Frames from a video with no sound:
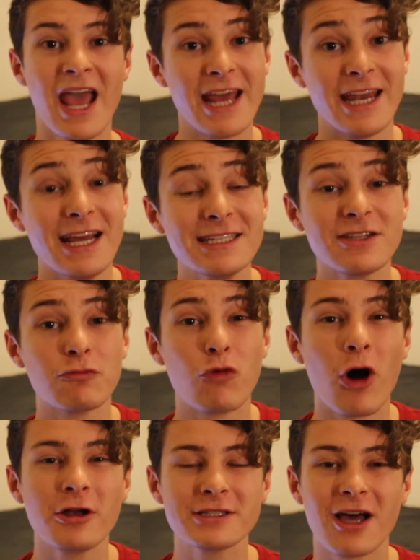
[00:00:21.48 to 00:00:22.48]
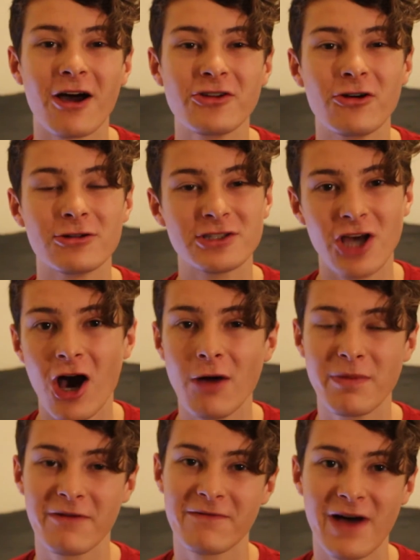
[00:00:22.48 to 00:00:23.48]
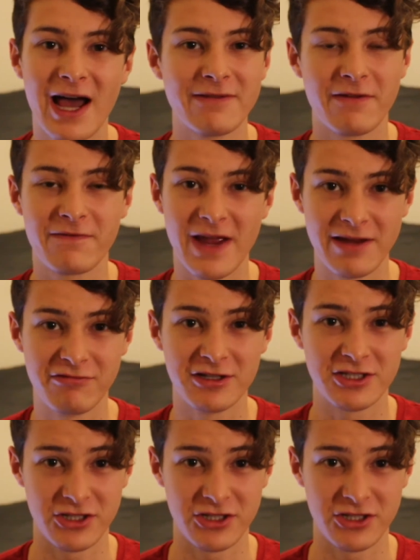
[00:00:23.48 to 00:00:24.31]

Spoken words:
It is, what are your top 5 favourite